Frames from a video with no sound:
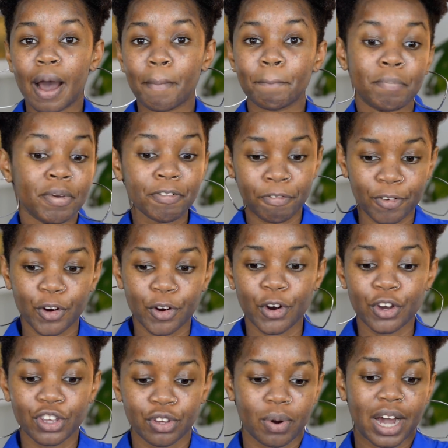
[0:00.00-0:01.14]

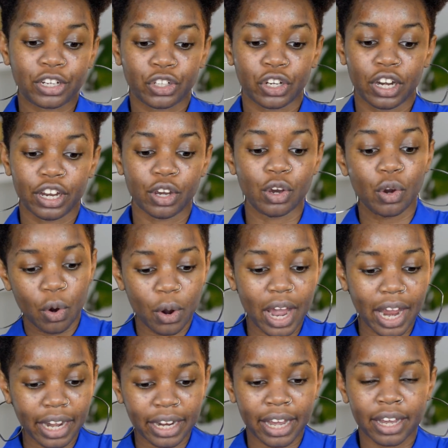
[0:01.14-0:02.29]
before you actually go
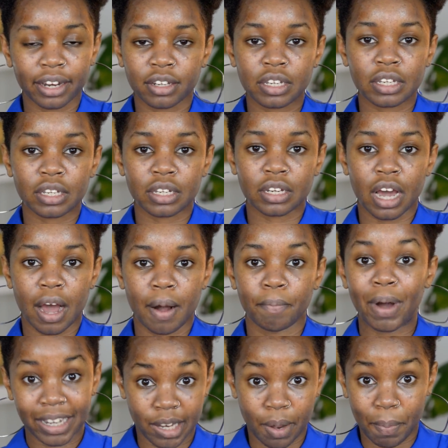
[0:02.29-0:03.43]
and get
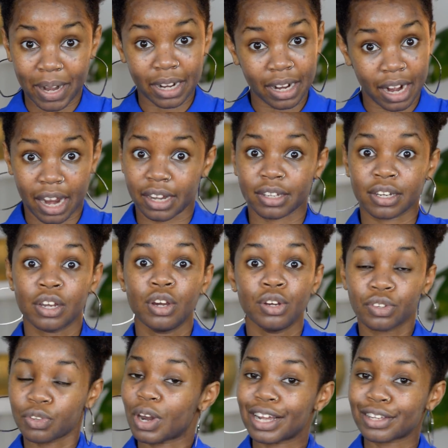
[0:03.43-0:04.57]
a tapered cut.
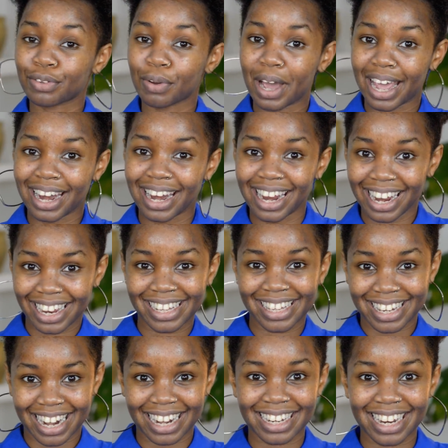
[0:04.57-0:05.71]
So let's go ahead and get
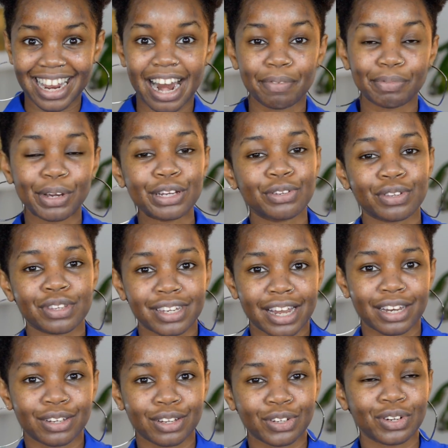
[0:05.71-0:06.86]
started. I'm going to
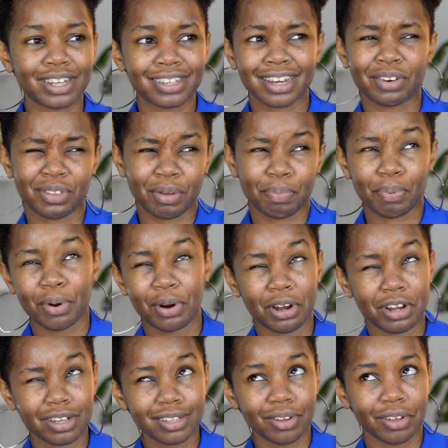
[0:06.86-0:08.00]
start, should I start with the
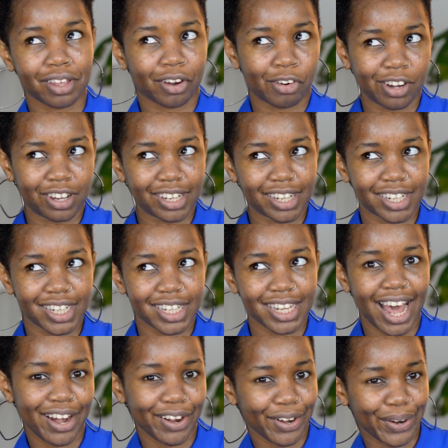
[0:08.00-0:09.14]
pros or the cons?
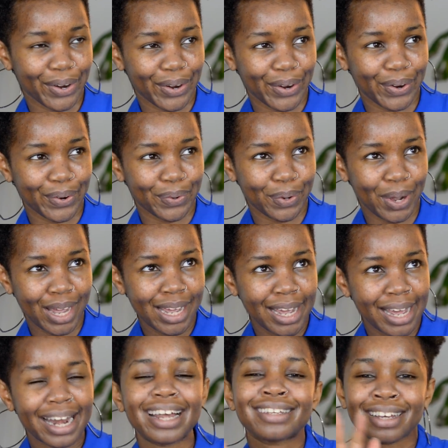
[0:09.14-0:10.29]
I don't know.
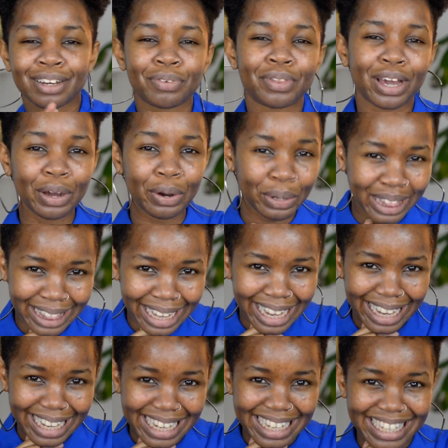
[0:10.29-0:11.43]
Let's start with the good
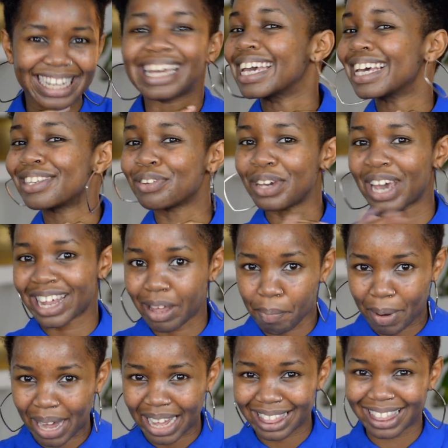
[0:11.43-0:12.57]
things in case you hear
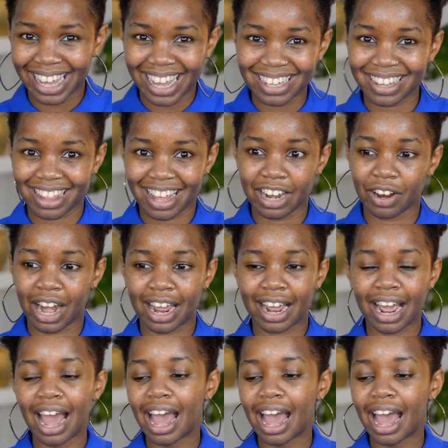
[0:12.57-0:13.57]
the bad things and then you're like,